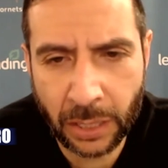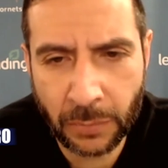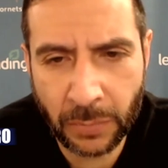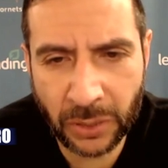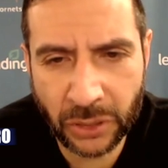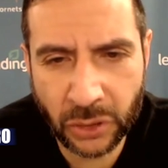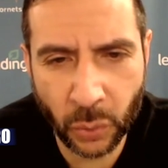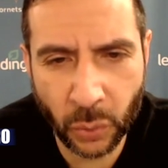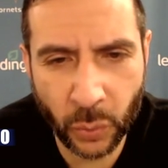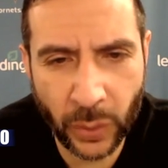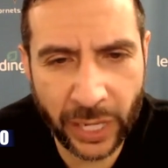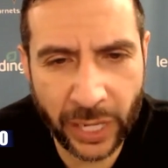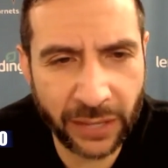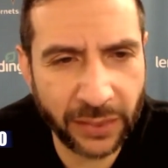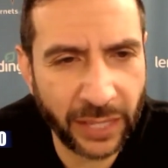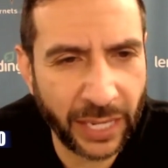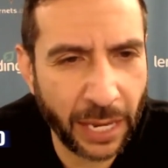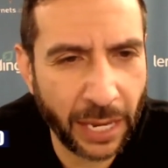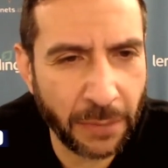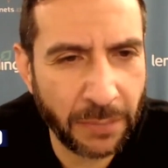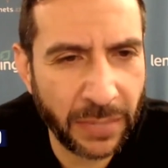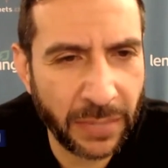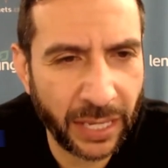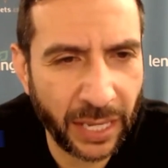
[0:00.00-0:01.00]
But to win in
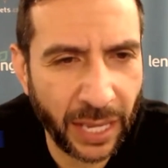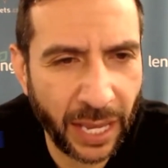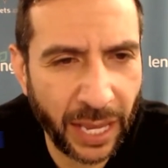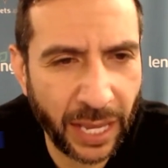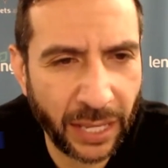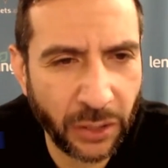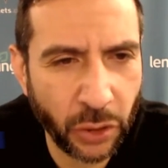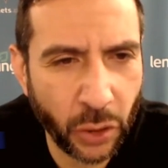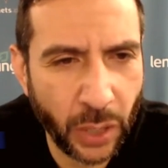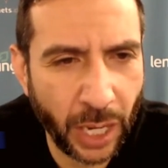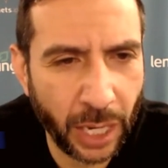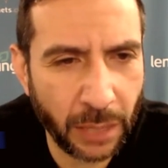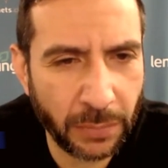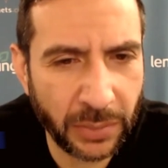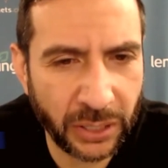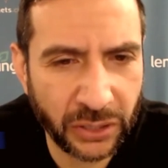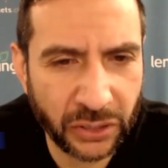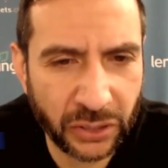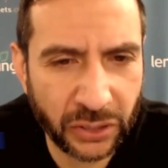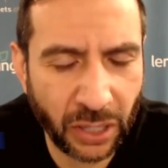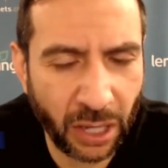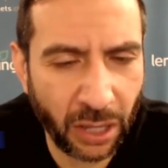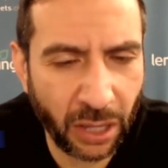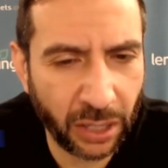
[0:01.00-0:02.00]
the N B A, you got to be
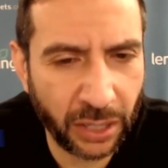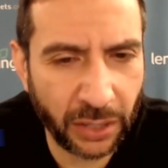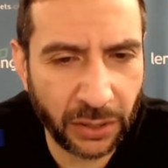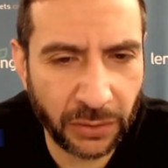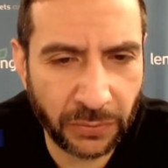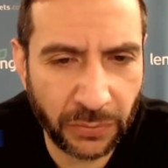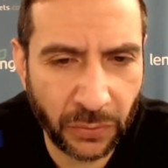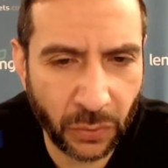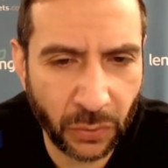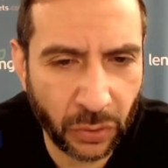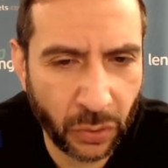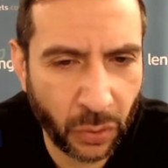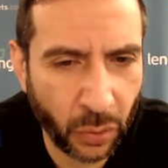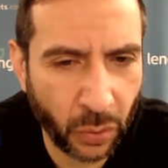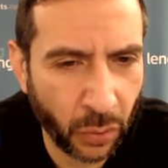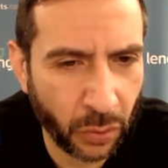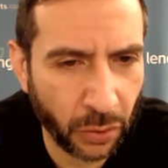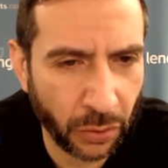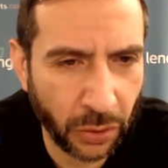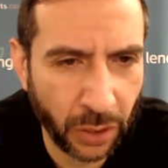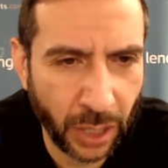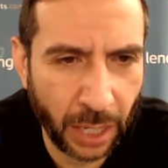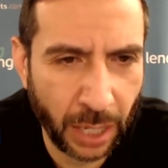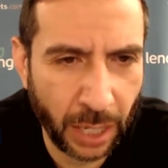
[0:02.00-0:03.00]
solid in the fourth
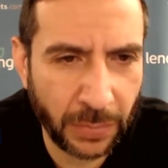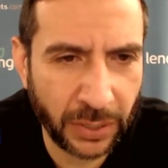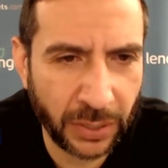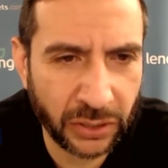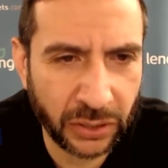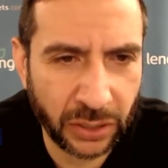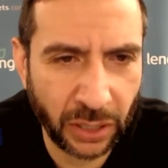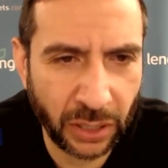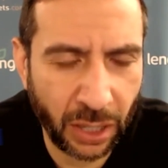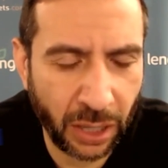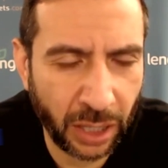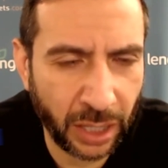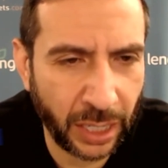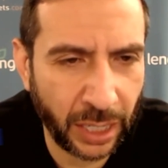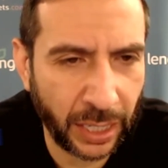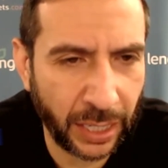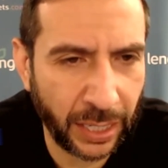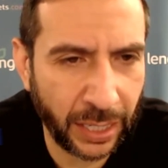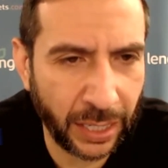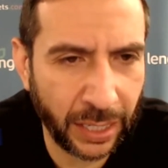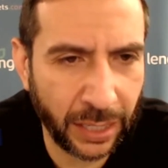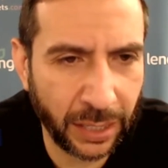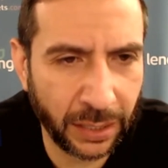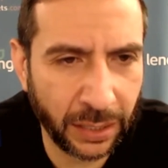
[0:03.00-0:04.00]
quarter. You got to be solid
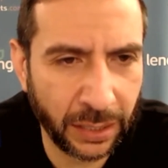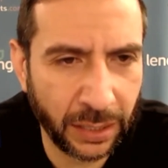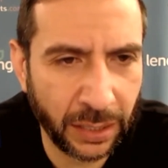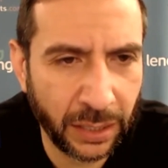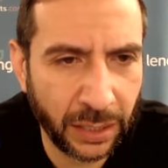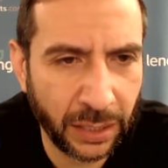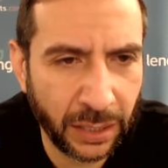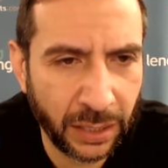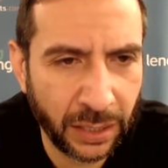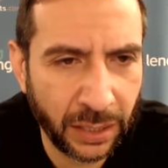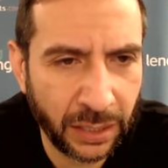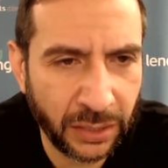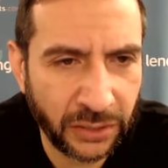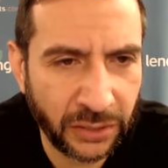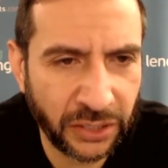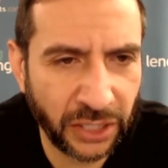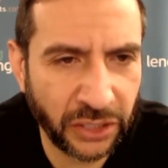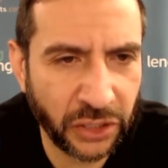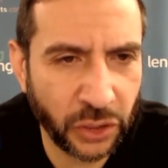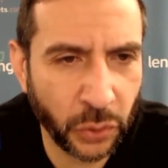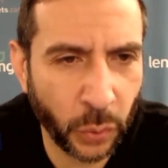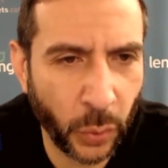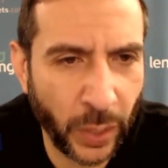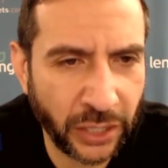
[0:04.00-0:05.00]
in
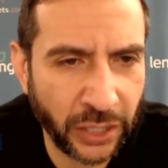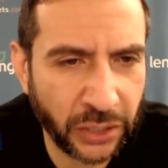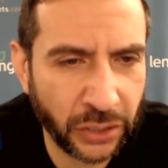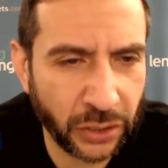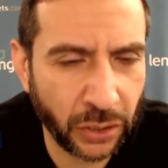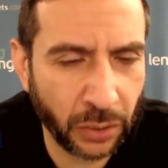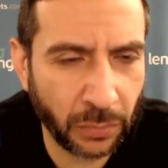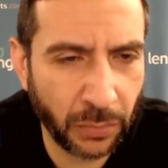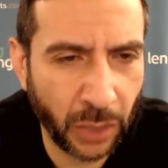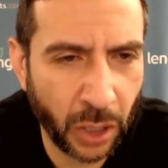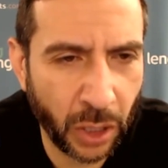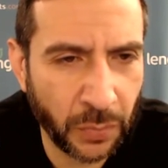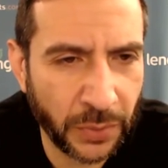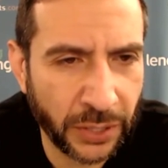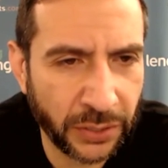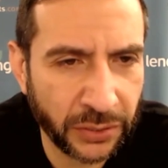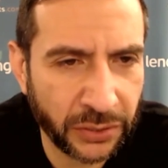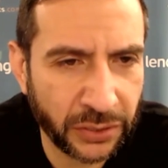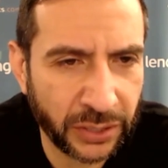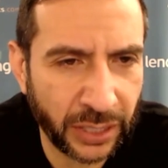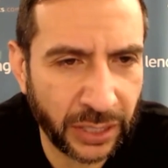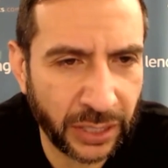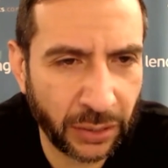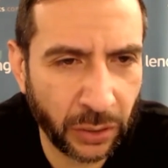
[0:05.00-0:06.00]
situational
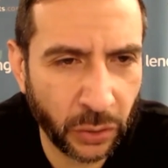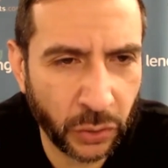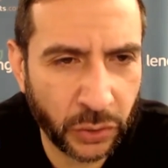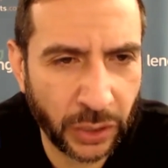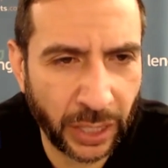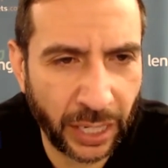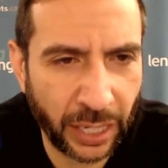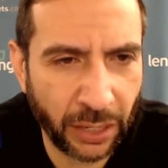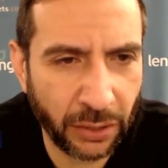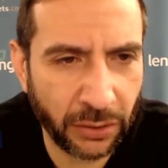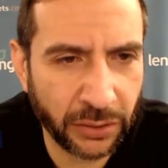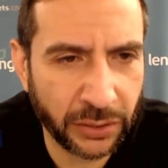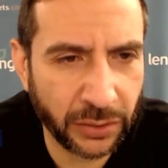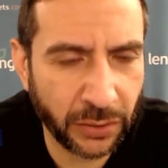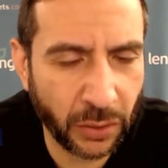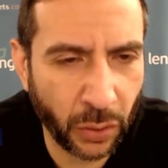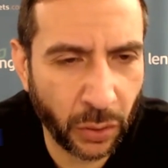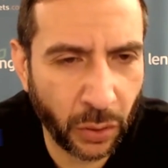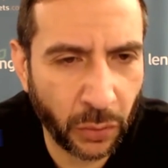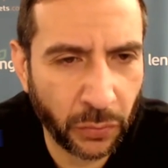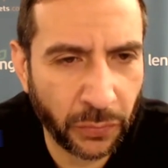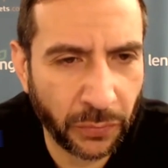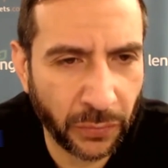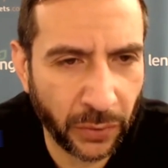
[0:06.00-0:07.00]
moments. And those are areas of
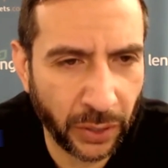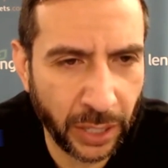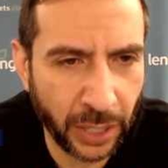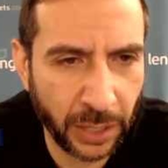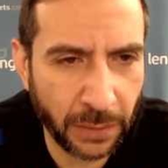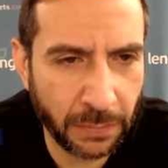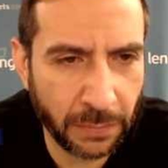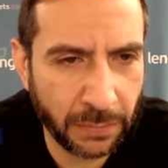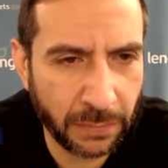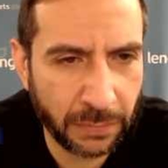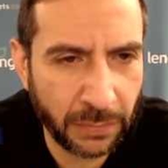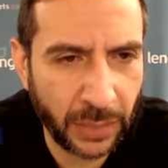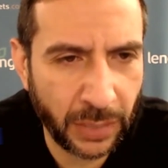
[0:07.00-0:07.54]
growth for him.